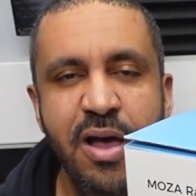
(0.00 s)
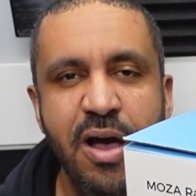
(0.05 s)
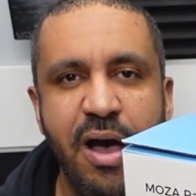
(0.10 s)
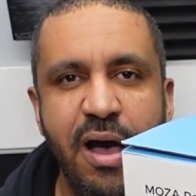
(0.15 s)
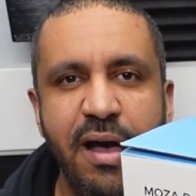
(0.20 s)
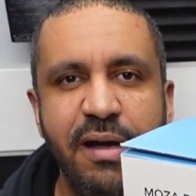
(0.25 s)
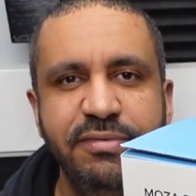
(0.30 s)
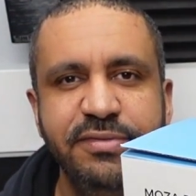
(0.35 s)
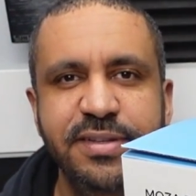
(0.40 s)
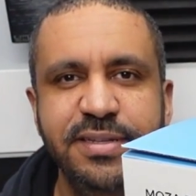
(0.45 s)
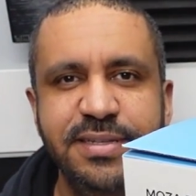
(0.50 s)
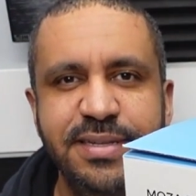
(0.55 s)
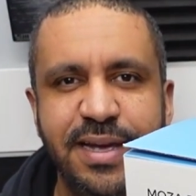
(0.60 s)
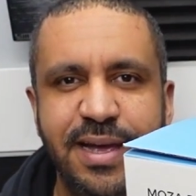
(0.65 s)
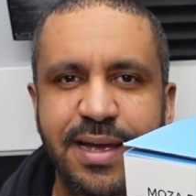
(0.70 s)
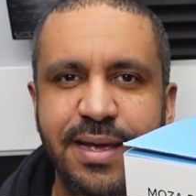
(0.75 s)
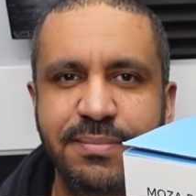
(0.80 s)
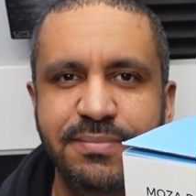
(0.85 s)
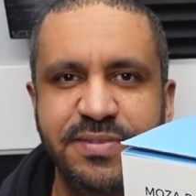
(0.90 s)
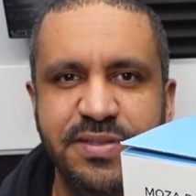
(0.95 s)

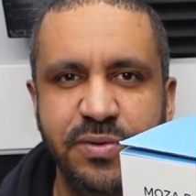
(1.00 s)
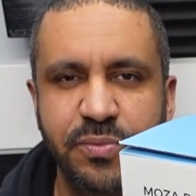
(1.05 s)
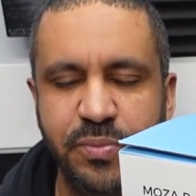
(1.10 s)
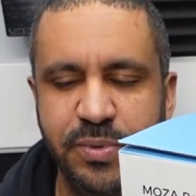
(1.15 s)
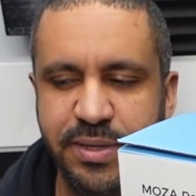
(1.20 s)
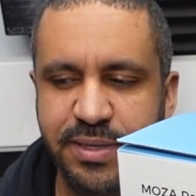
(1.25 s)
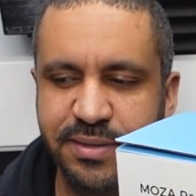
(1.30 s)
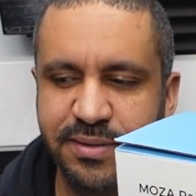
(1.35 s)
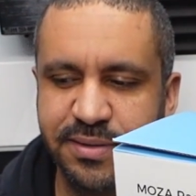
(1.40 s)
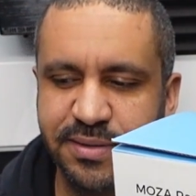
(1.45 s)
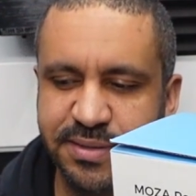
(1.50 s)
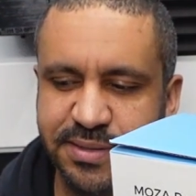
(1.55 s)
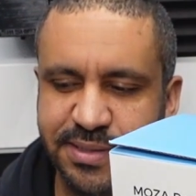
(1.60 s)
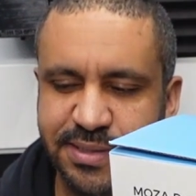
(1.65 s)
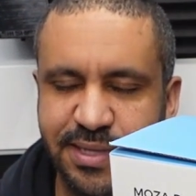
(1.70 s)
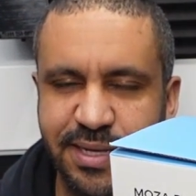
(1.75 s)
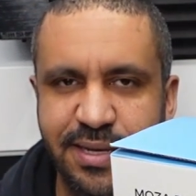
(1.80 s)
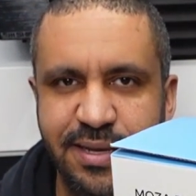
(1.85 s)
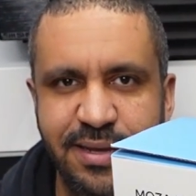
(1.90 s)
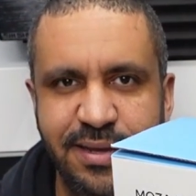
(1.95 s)
oftentimes the
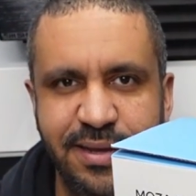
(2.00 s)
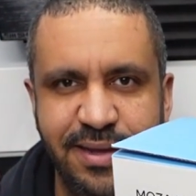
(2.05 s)
wheels,